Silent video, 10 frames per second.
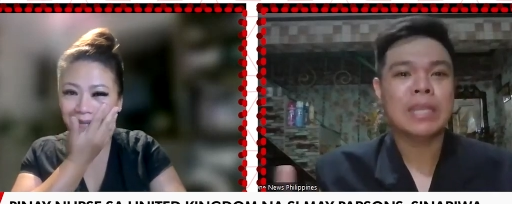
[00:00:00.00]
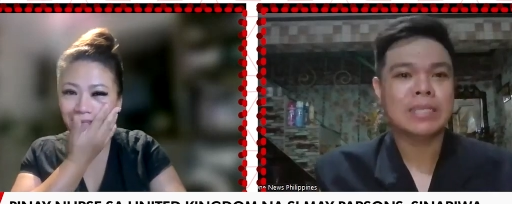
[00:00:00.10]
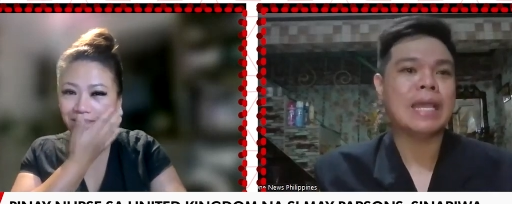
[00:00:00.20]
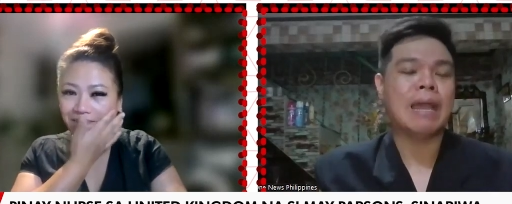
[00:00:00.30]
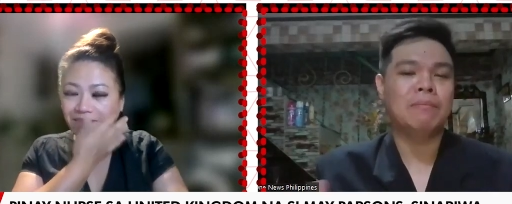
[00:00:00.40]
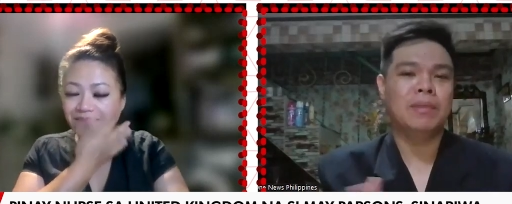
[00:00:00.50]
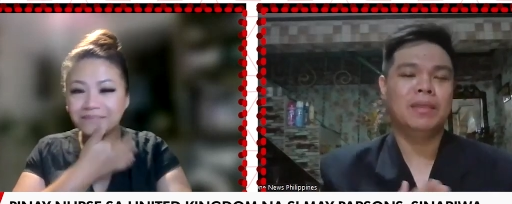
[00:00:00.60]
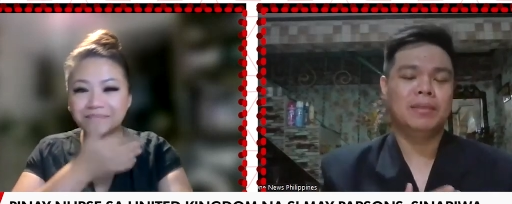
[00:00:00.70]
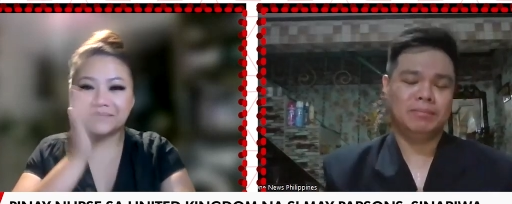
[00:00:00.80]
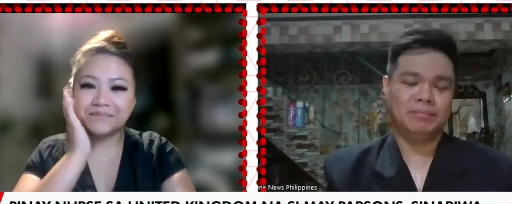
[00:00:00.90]

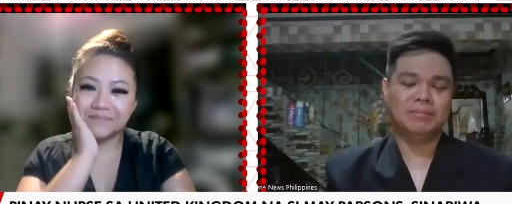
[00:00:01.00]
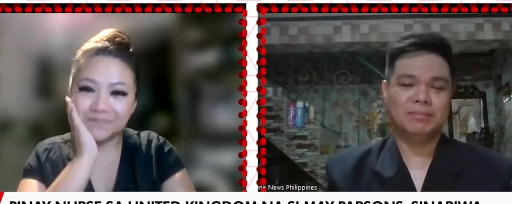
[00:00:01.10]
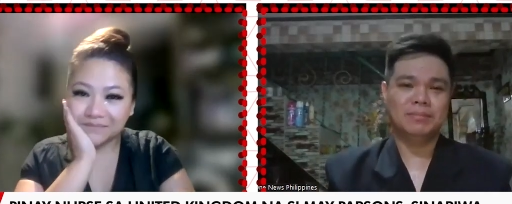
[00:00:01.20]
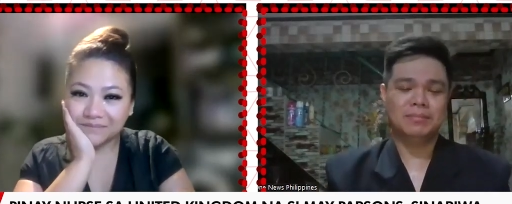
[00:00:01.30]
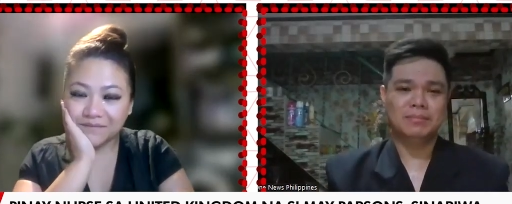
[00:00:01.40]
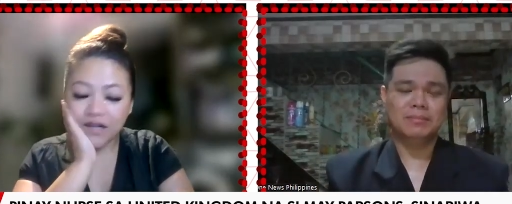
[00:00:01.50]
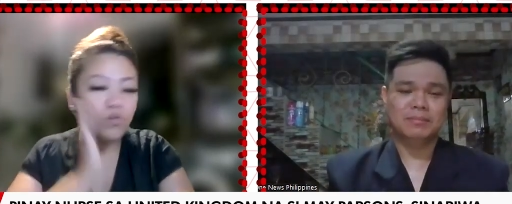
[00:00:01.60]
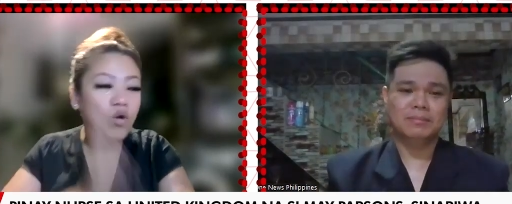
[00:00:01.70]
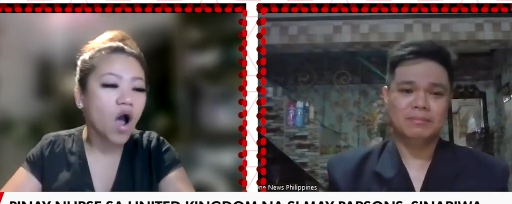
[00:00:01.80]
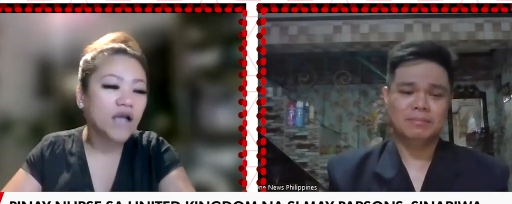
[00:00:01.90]
Speaker 1: nasabi.
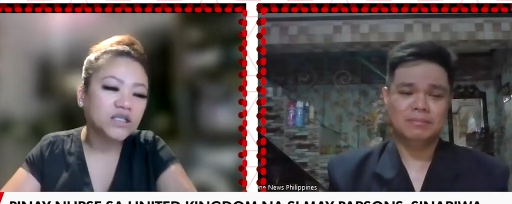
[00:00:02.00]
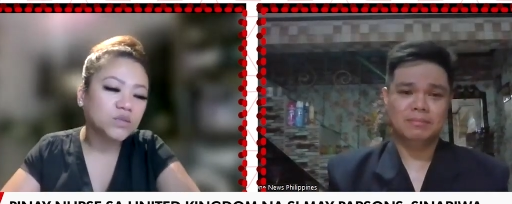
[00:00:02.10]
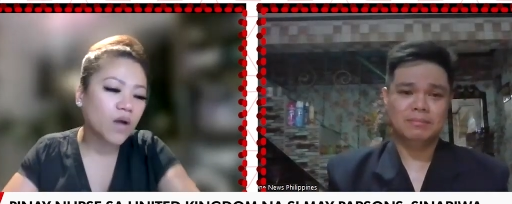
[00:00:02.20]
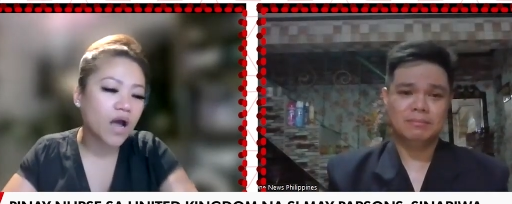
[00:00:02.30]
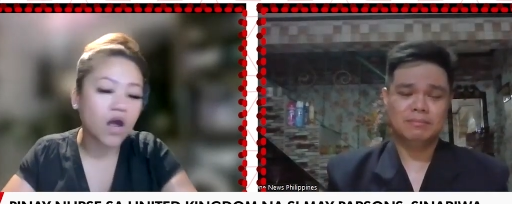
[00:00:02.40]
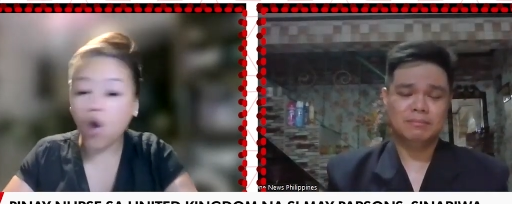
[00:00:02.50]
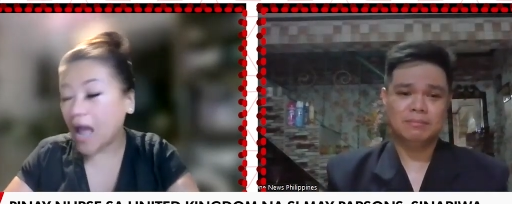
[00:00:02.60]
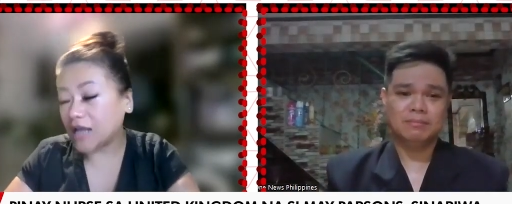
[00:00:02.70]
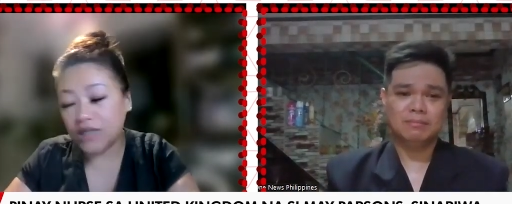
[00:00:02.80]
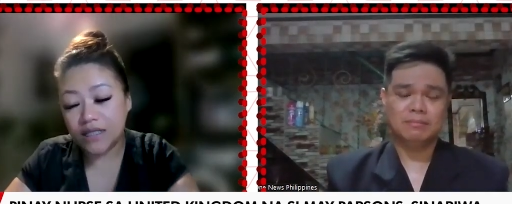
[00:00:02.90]
Speaker 2: No, I just want,
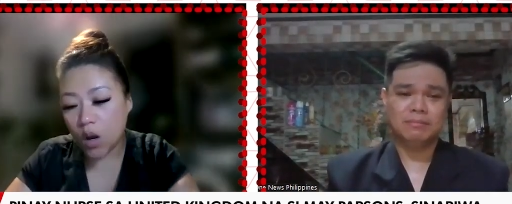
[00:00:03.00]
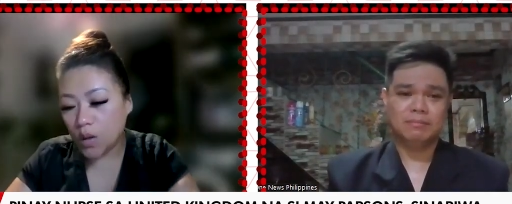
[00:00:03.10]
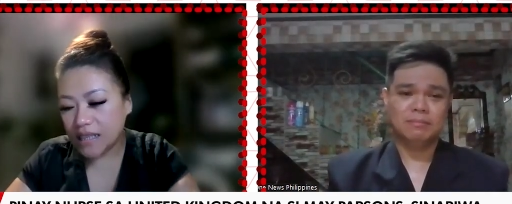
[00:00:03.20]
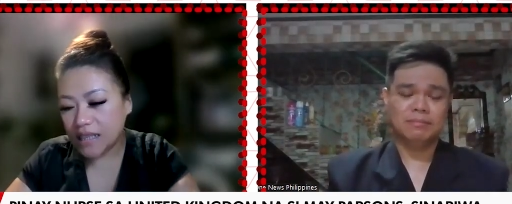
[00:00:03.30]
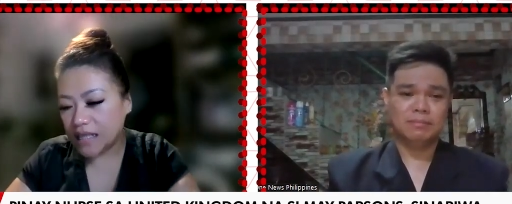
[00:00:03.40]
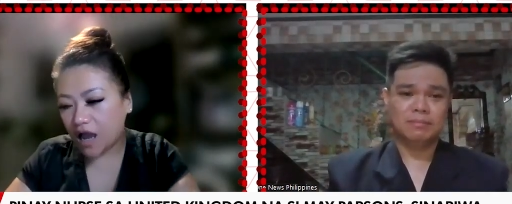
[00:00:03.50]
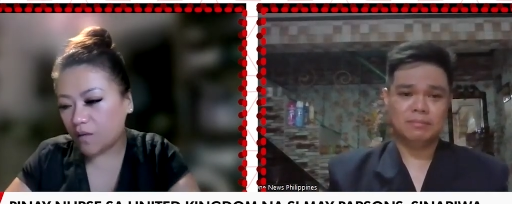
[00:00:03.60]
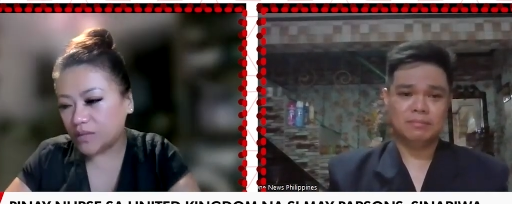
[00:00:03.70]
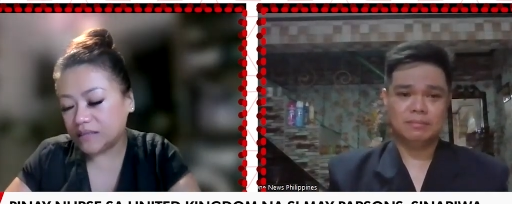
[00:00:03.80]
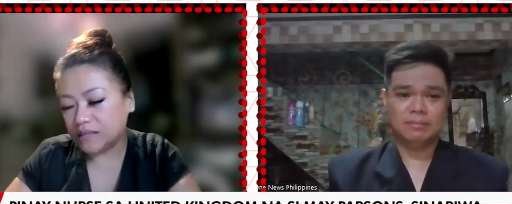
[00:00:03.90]
actually the only thing that I
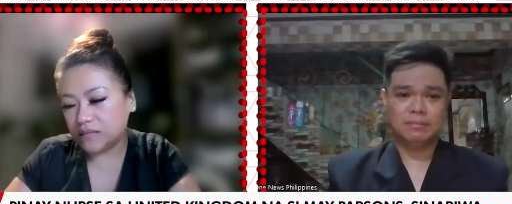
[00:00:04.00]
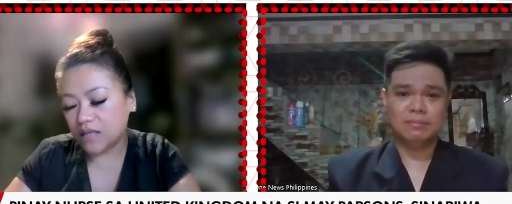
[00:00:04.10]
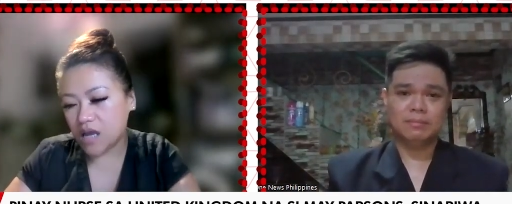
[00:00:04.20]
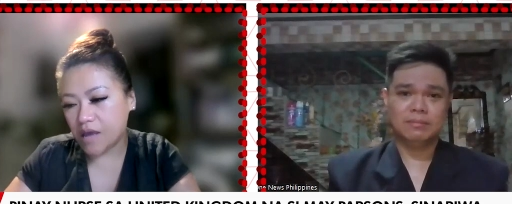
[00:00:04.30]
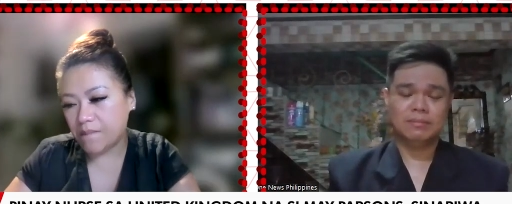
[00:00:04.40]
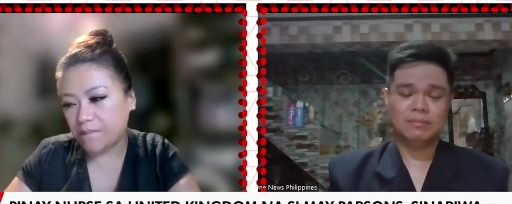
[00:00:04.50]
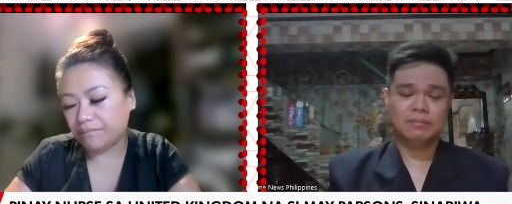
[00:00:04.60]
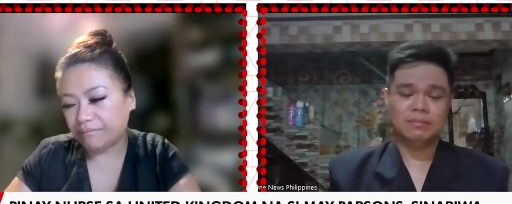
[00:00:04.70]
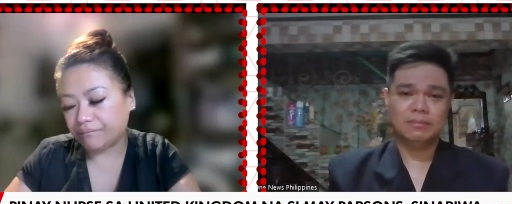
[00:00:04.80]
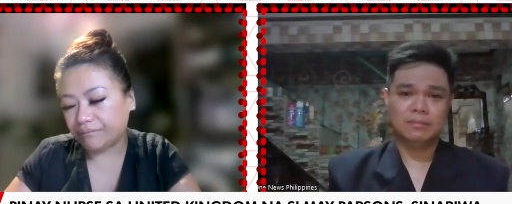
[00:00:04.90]
was
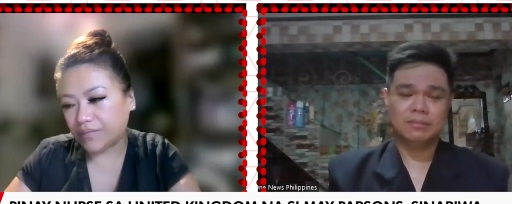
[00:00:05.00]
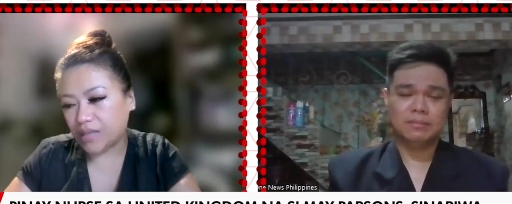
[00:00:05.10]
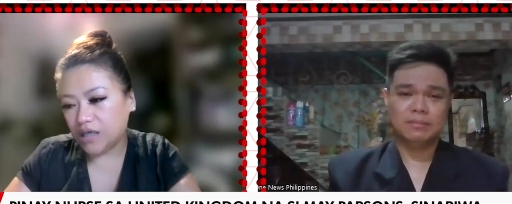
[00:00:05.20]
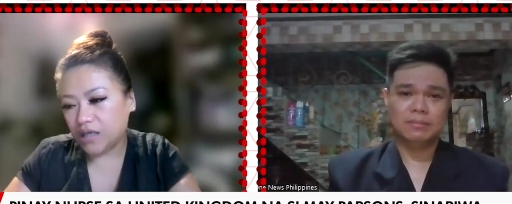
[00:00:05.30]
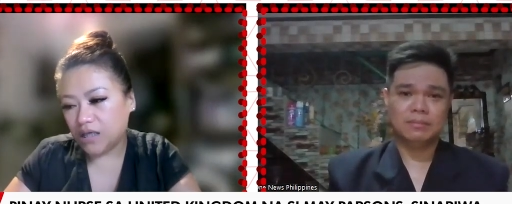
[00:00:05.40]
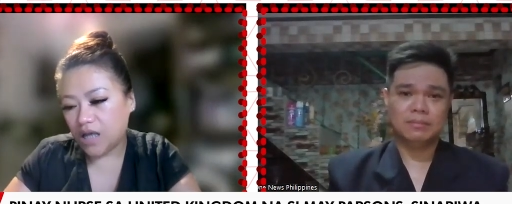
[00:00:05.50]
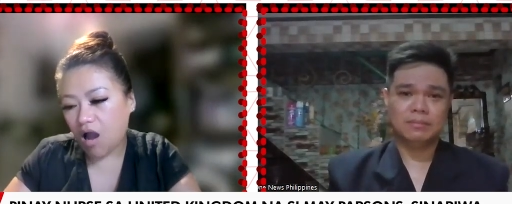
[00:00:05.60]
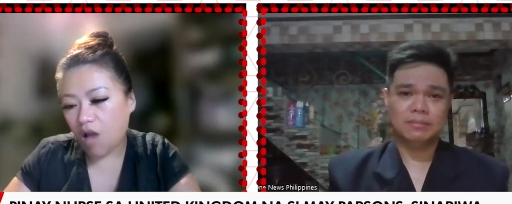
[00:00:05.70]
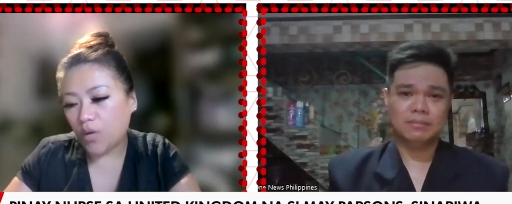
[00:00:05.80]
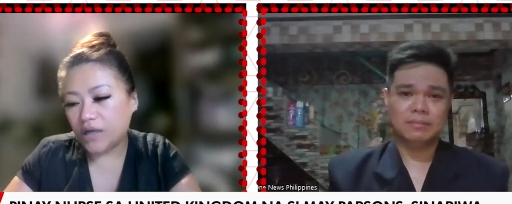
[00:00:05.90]
um
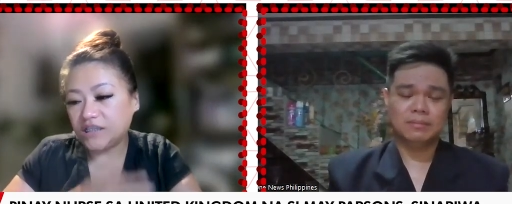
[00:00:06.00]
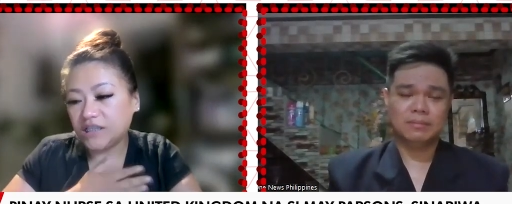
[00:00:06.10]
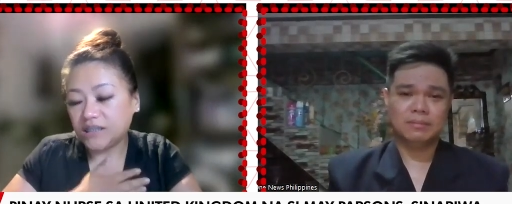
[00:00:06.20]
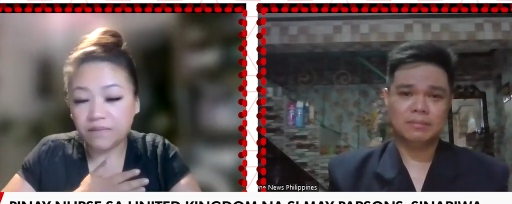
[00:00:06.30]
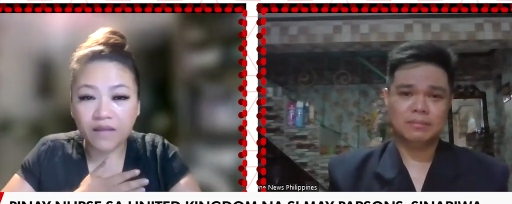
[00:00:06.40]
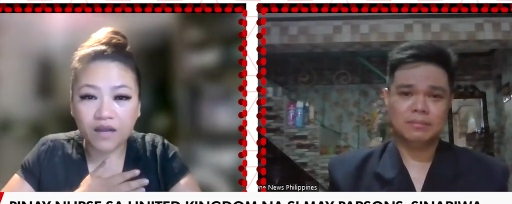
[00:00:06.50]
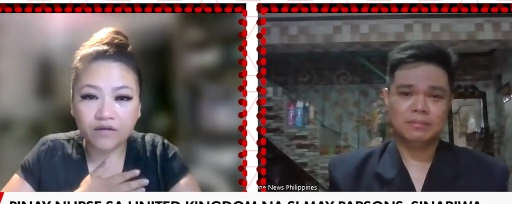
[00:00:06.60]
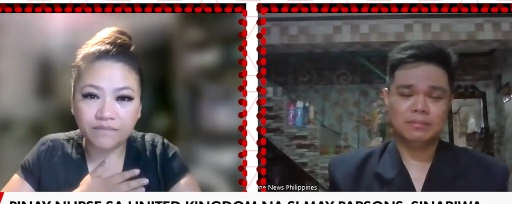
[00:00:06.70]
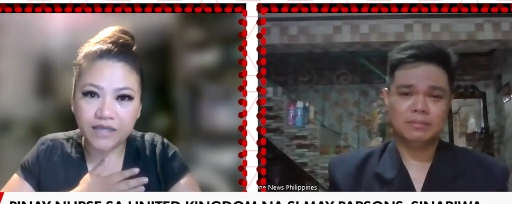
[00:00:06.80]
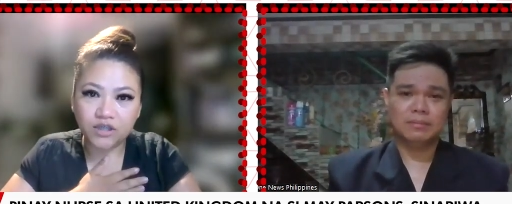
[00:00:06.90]
I wanted just to kind
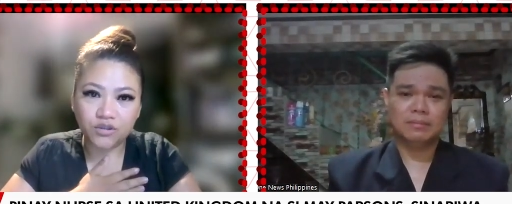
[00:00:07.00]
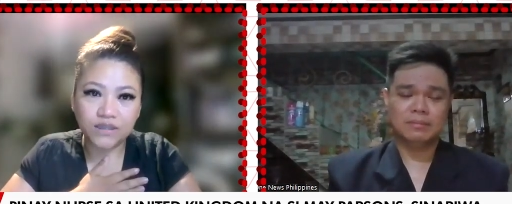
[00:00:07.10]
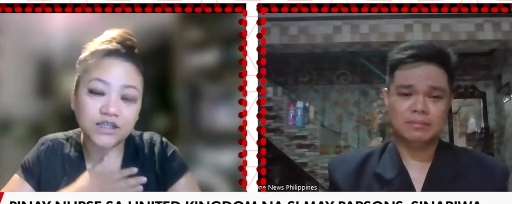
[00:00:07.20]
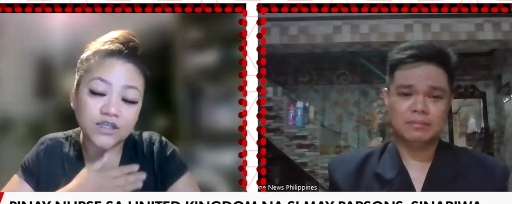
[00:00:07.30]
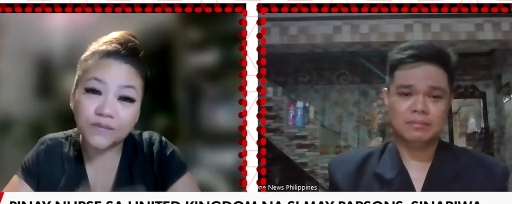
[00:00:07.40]
of make sure that she's